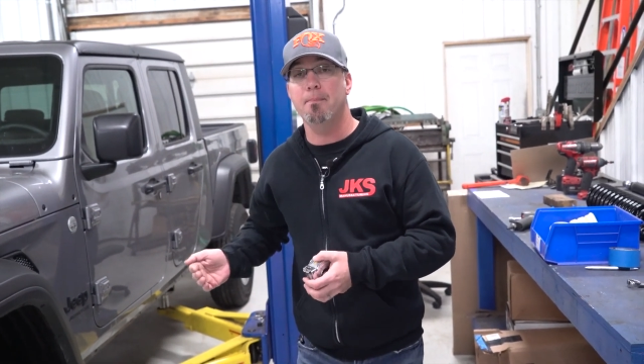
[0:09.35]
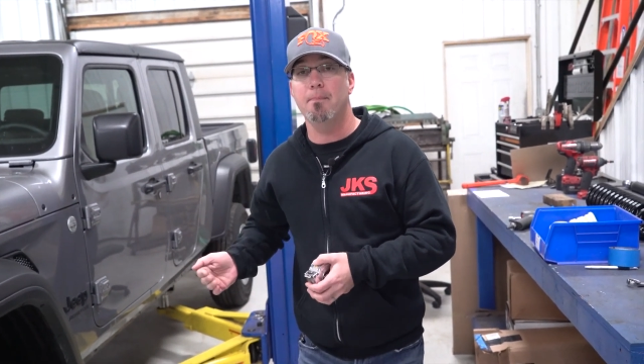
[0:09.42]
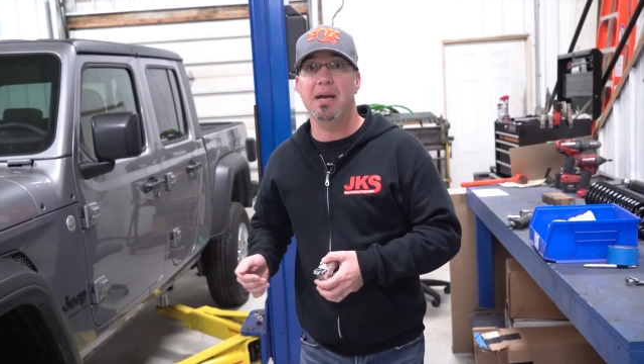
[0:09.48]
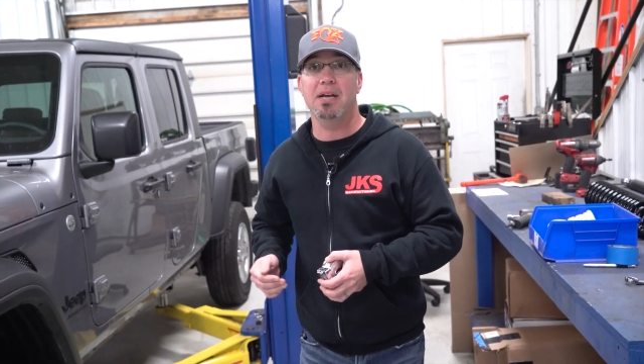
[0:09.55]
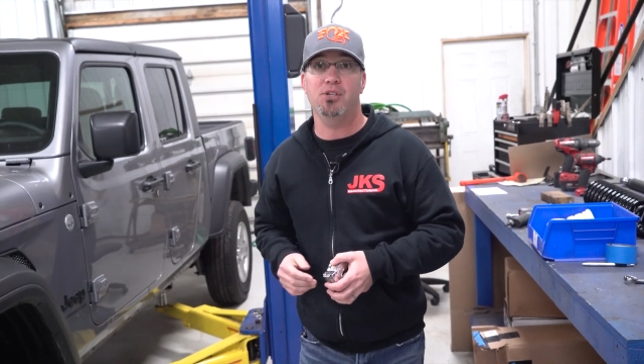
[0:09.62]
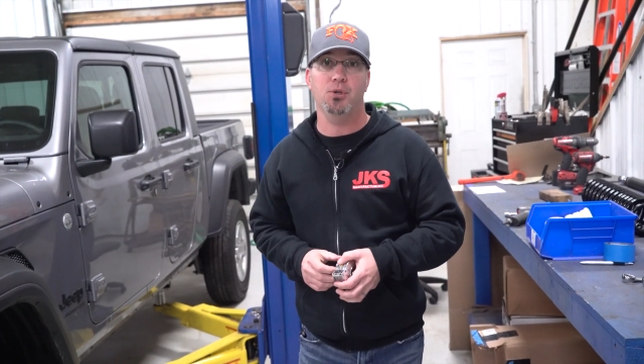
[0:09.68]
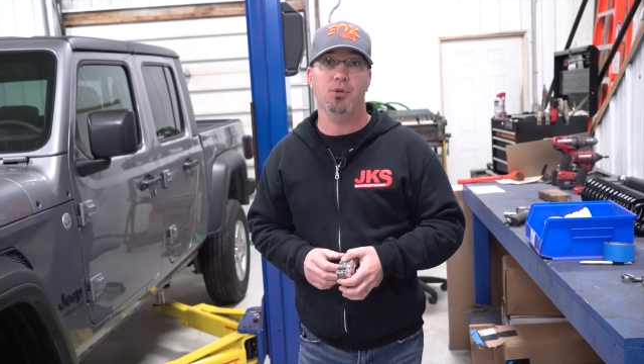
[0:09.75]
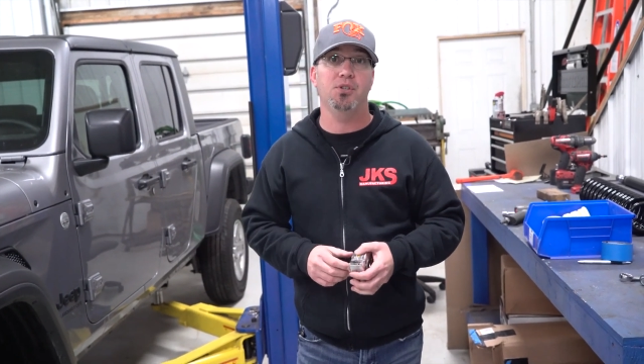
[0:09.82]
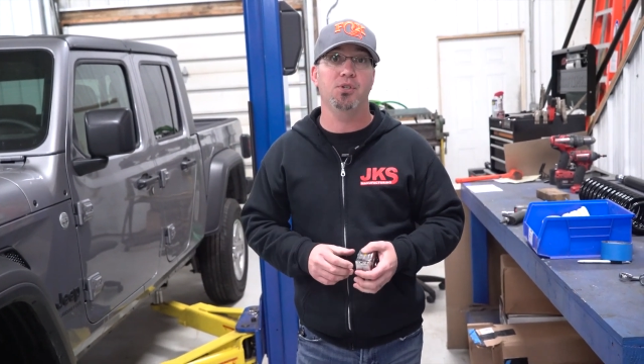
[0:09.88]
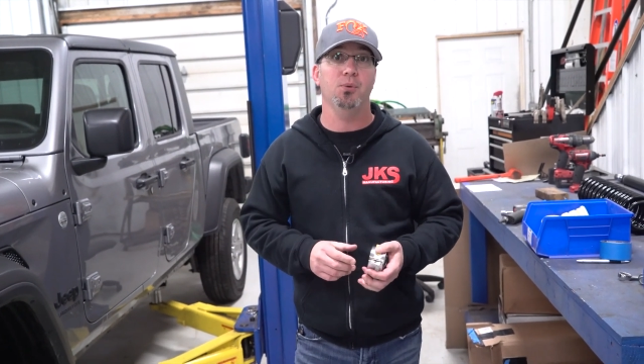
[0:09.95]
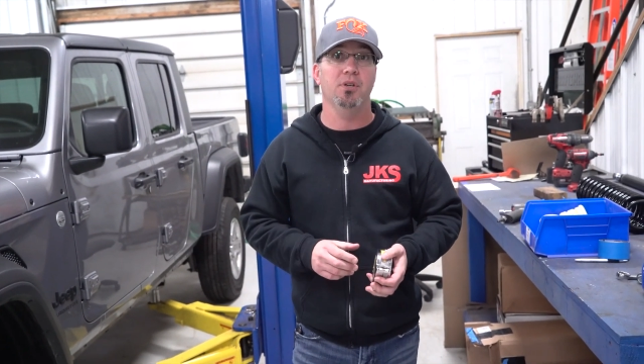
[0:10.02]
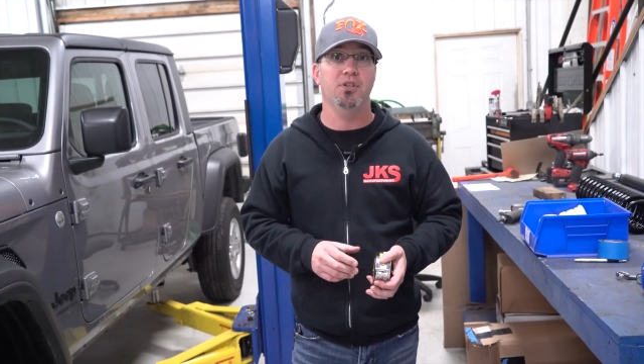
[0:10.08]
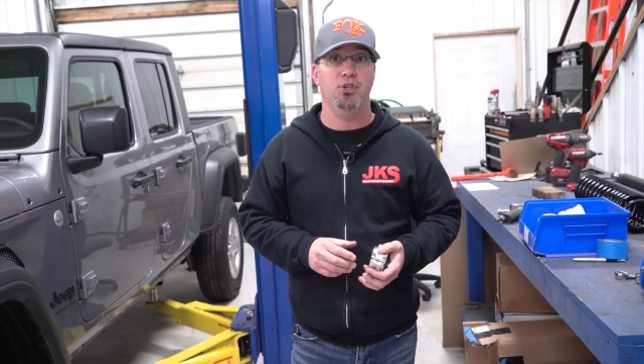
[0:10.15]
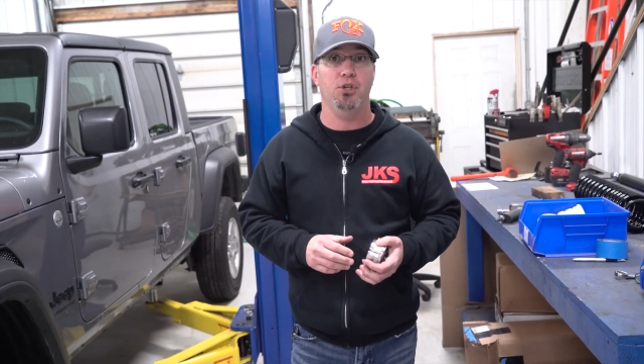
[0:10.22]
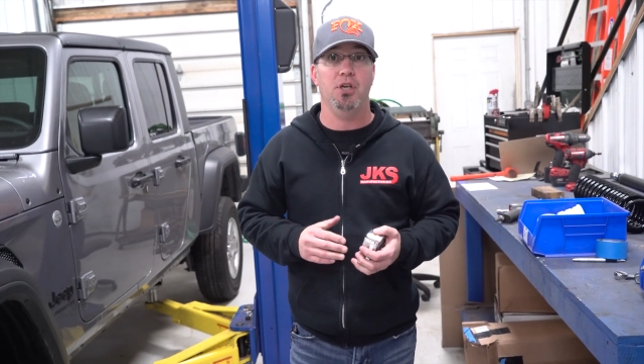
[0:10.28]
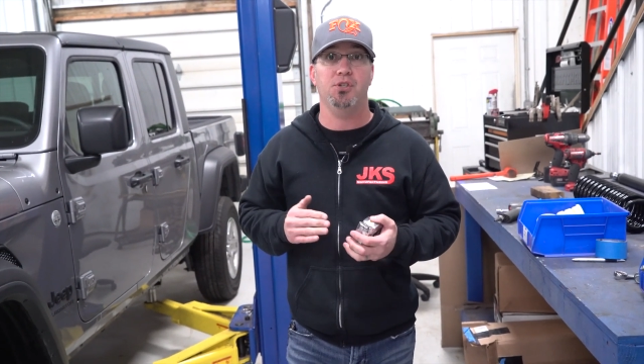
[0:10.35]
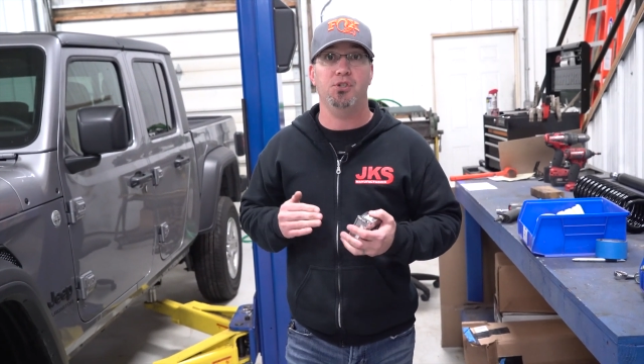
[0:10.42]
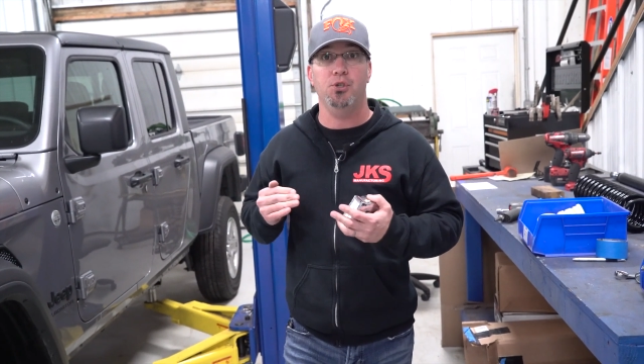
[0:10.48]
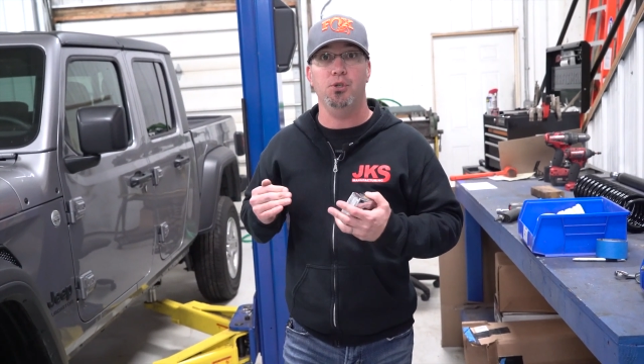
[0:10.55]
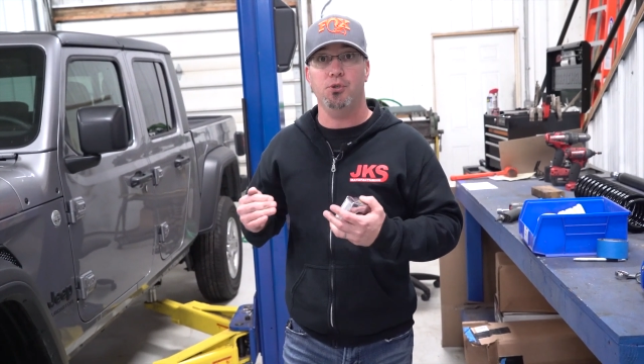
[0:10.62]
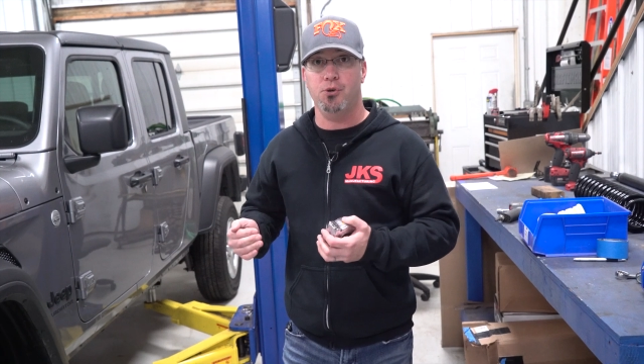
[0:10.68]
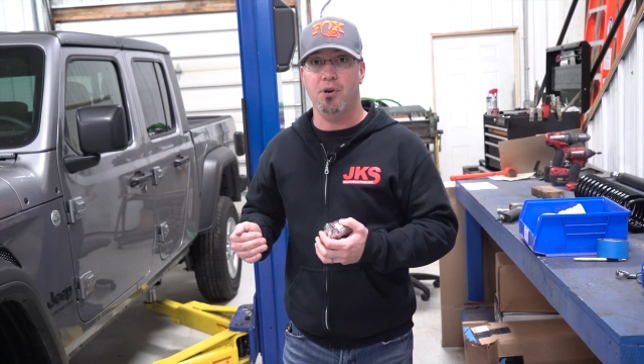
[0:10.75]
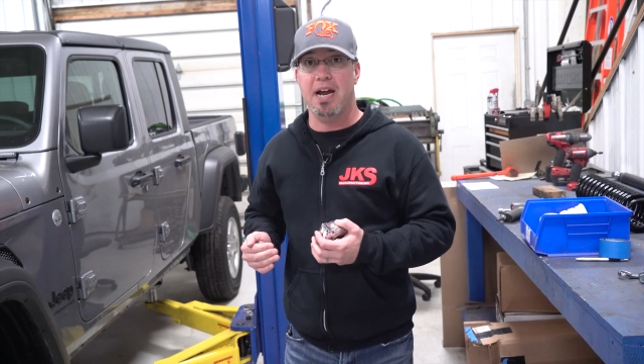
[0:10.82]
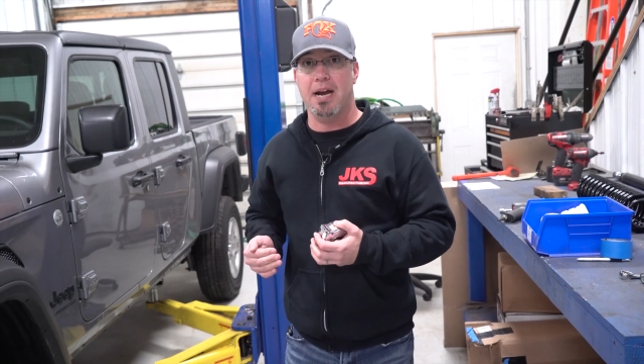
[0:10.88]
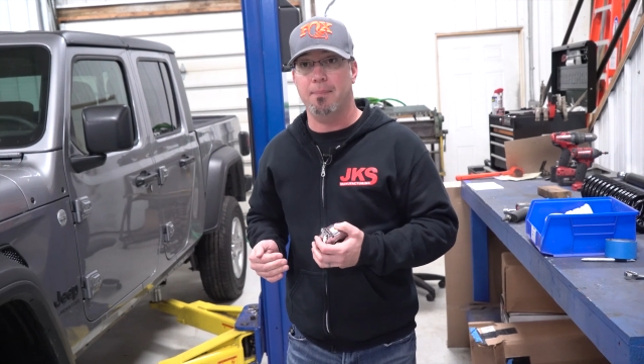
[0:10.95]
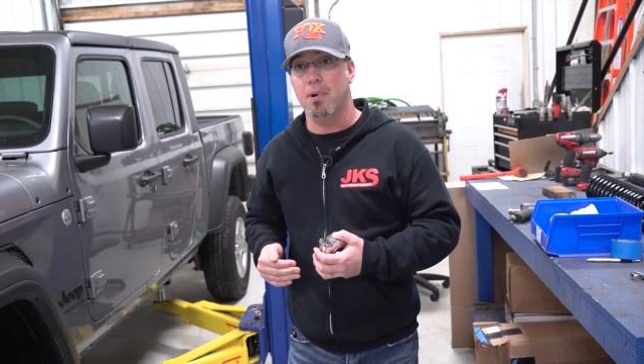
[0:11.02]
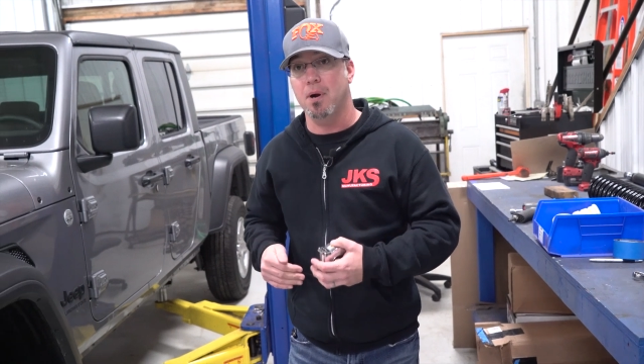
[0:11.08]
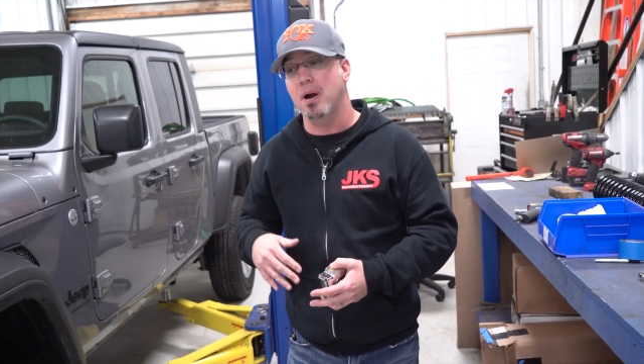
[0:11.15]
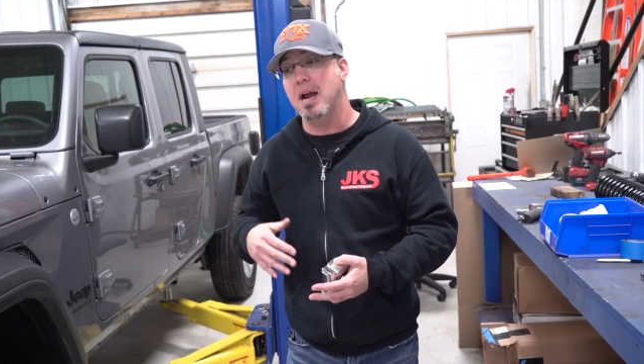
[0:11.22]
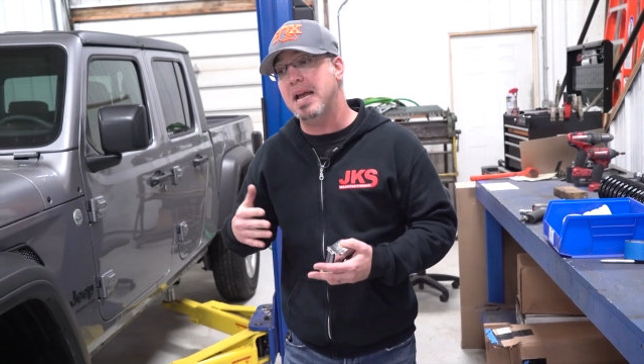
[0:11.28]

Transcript: measure to adjust your track bar.